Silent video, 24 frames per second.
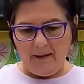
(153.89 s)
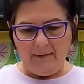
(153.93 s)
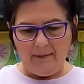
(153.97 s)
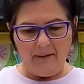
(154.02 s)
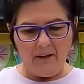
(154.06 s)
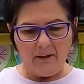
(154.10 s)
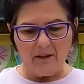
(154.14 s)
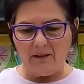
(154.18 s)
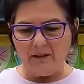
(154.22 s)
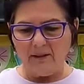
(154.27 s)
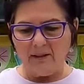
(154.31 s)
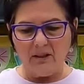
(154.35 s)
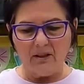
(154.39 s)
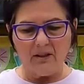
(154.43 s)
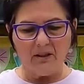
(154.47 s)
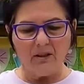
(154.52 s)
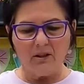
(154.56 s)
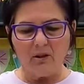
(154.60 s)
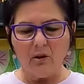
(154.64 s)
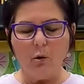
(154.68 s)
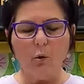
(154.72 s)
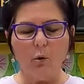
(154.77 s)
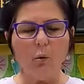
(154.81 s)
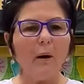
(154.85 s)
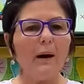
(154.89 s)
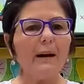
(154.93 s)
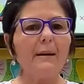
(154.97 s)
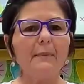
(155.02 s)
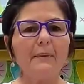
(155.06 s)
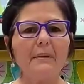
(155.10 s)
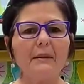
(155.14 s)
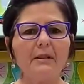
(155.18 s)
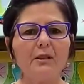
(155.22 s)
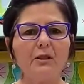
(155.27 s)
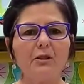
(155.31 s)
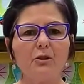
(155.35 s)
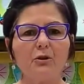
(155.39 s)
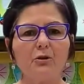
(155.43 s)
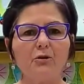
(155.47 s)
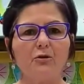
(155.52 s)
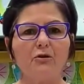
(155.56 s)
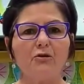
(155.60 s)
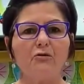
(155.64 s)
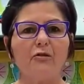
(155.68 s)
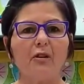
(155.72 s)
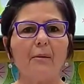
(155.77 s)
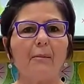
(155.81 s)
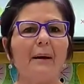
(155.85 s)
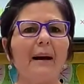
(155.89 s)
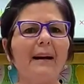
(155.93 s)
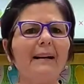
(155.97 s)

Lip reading: there's quite a bit to choose from.